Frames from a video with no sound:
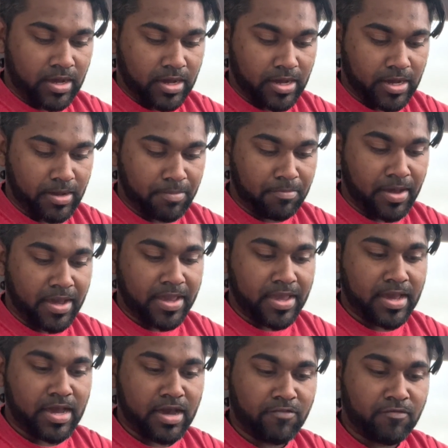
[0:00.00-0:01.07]
I
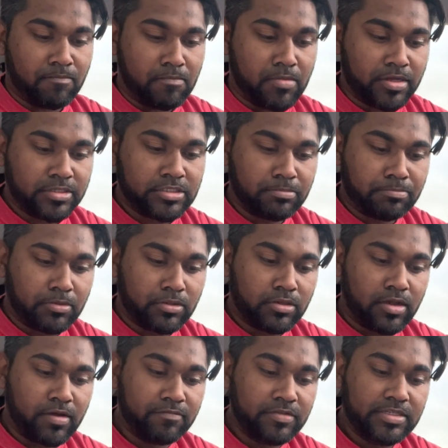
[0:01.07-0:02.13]
have multiple
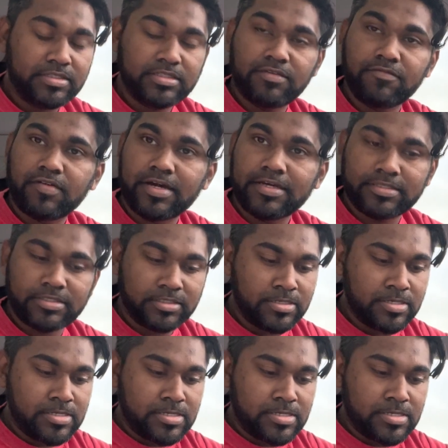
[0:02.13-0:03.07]
of these devices,